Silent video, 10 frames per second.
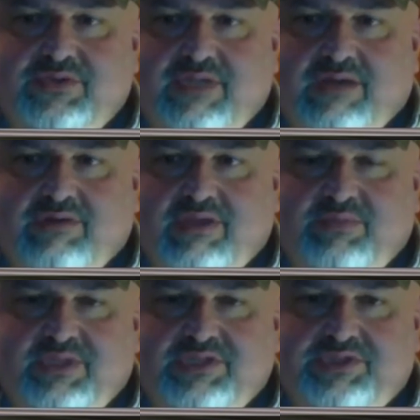And then I'll cut
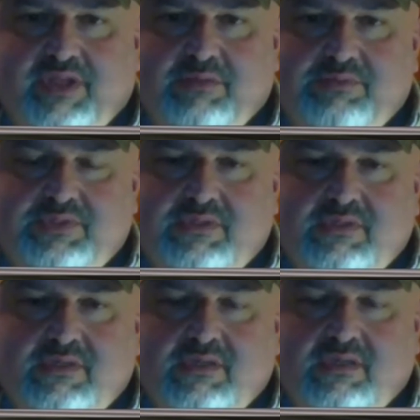them in
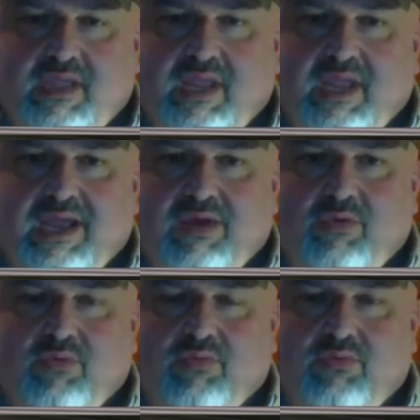strips, and
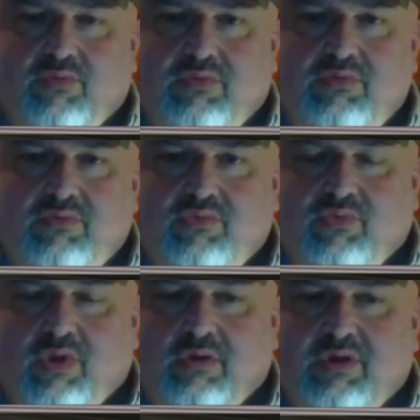I'll
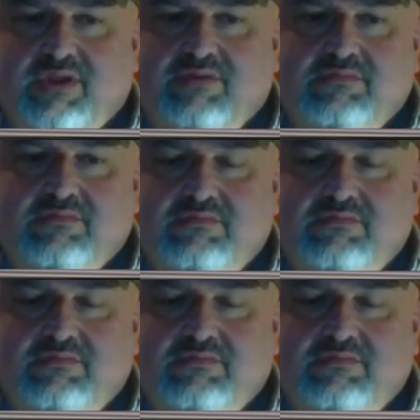roll it in